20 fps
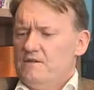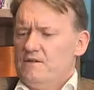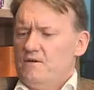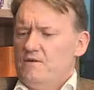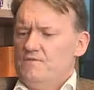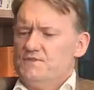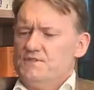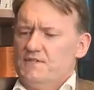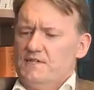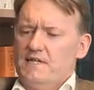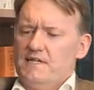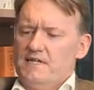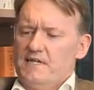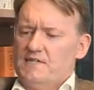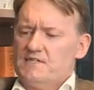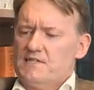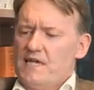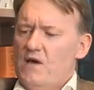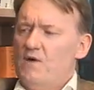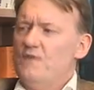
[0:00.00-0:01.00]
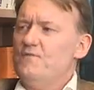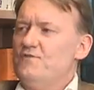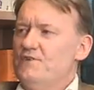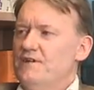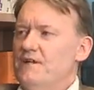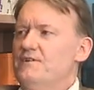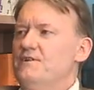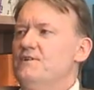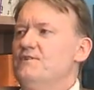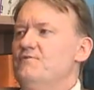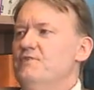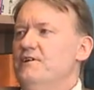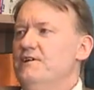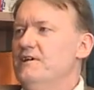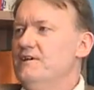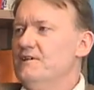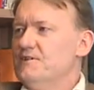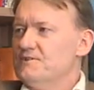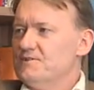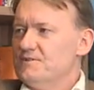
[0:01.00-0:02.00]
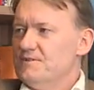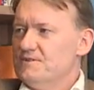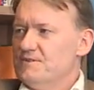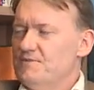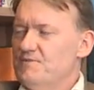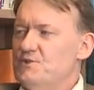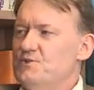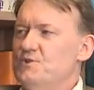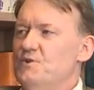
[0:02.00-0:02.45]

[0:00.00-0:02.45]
obviously again that's held for another 3 years. So if it's